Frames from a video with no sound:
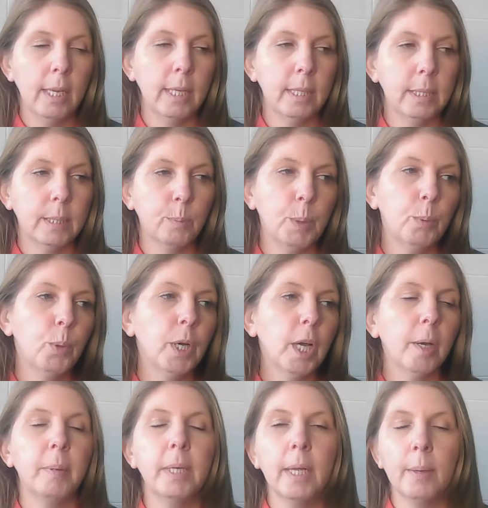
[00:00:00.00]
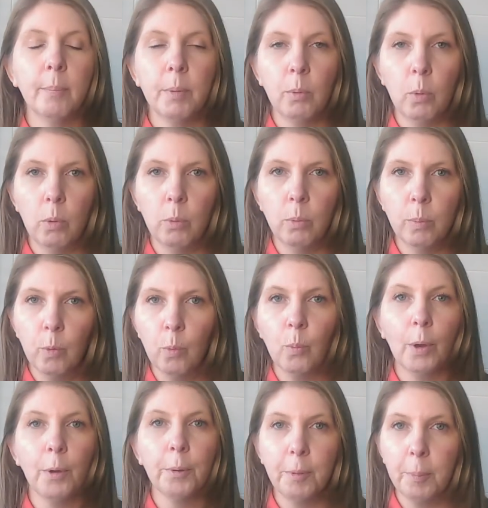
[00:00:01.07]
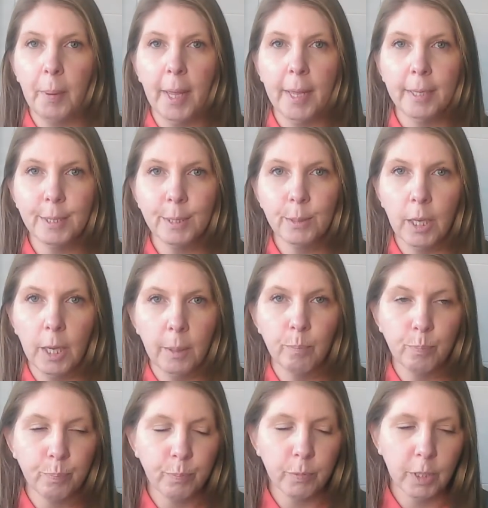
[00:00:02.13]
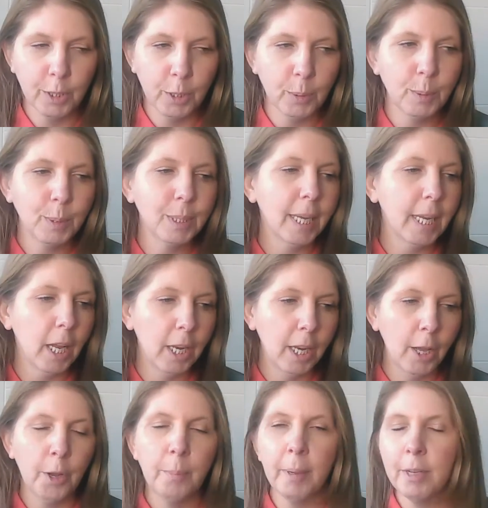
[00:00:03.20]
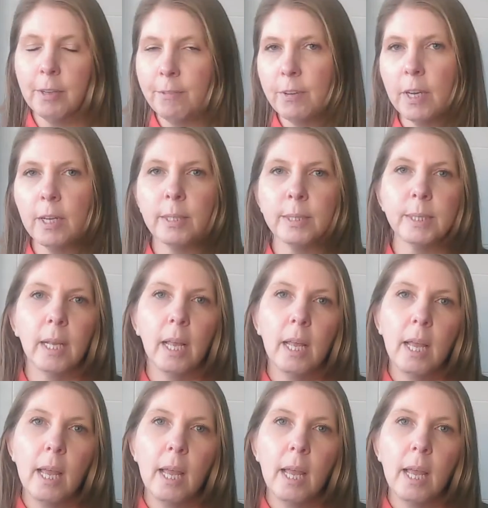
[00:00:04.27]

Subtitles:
is we will come in and we will welcome the pet, you know, say hello, make a fuss,